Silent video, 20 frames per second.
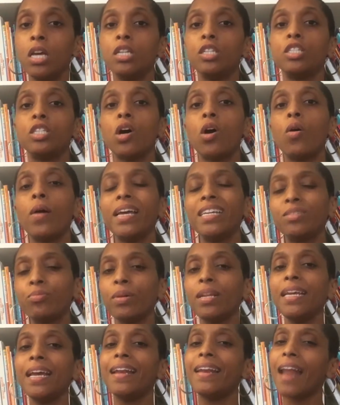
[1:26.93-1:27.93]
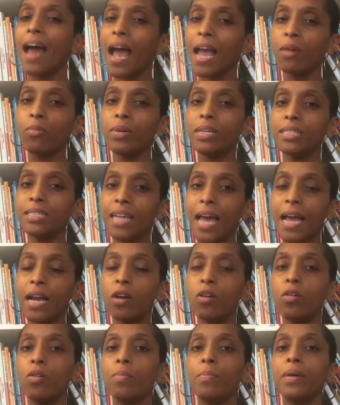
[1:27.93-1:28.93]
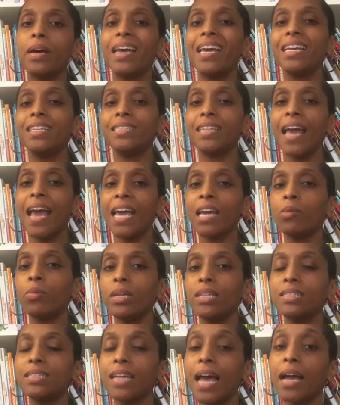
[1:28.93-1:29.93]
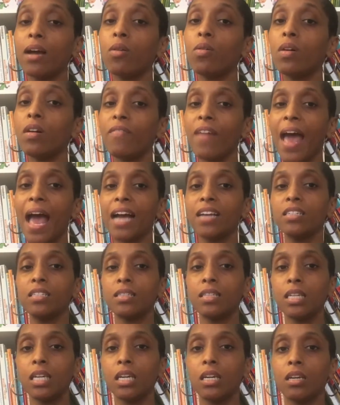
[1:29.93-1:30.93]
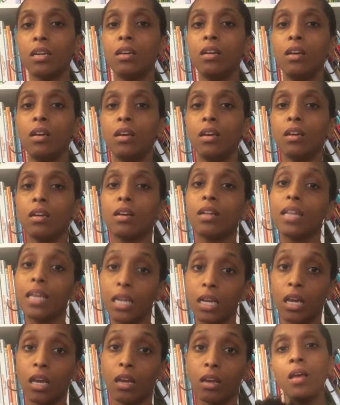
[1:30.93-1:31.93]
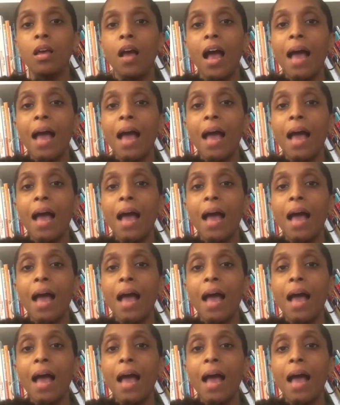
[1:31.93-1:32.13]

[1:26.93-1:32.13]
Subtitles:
So it's really a 9-week cycle, but it's an 8-week cycle of actually cleaning.